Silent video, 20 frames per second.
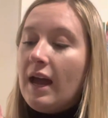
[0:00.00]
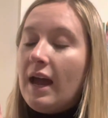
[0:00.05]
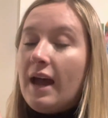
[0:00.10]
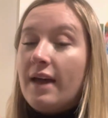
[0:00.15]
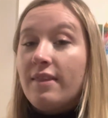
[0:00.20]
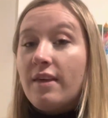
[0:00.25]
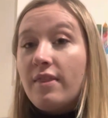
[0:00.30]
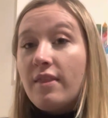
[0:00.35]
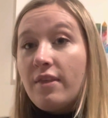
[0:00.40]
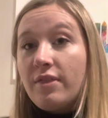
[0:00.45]

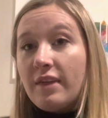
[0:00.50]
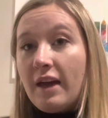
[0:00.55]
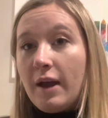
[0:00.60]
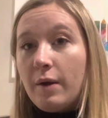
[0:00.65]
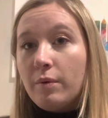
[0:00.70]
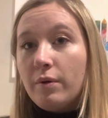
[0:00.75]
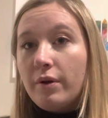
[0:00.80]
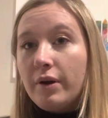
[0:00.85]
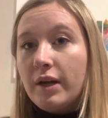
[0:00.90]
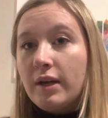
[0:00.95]
And then the
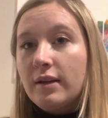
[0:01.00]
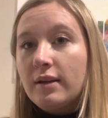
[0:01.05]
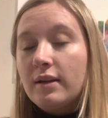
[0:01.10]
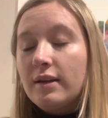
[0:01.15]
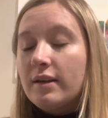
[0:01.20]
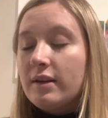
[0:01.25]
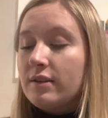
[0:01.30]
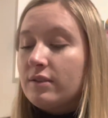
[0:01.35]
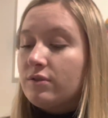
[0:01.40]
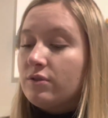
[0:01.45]
thyroid
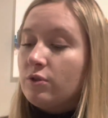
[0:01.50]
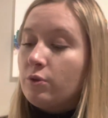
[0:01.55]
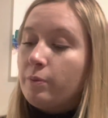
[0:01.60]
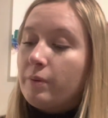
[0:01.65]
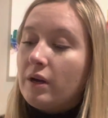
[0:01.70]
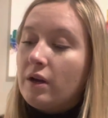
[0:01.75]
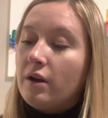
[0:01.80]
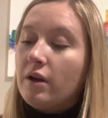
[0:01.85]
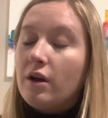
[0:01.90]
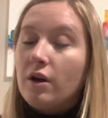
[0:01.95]
is
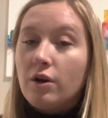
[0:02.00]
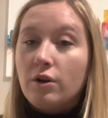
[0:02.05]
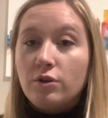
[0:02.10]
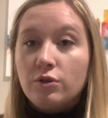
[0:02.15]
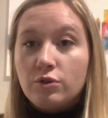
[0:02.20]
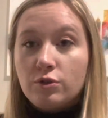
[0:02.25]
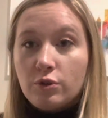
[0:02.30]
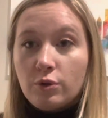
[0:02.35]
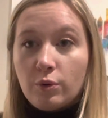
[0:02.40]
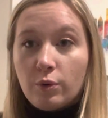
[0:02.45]
superior
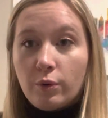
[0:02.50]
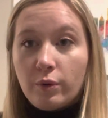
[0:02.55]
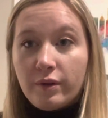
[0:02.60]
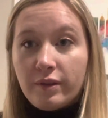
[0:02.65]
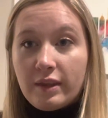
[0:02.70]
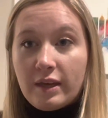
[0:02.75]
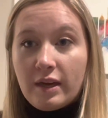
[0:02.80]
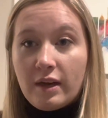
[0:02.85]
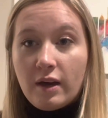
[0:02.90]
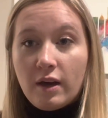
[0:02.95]
to
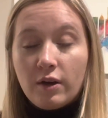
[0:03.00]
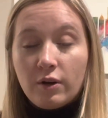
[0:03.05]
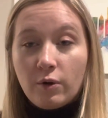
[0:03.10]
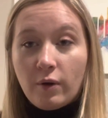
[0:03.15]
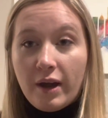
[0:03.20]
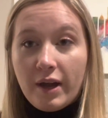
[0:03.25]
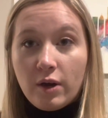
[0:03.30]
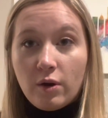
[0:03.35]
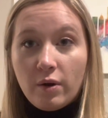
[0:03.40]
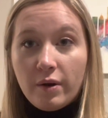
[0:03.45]
the
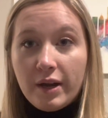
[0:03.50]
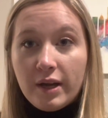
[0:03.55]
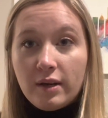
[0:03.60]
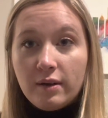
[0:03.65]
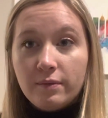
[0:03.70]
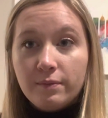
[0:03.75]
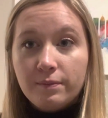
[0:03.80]
cricoid.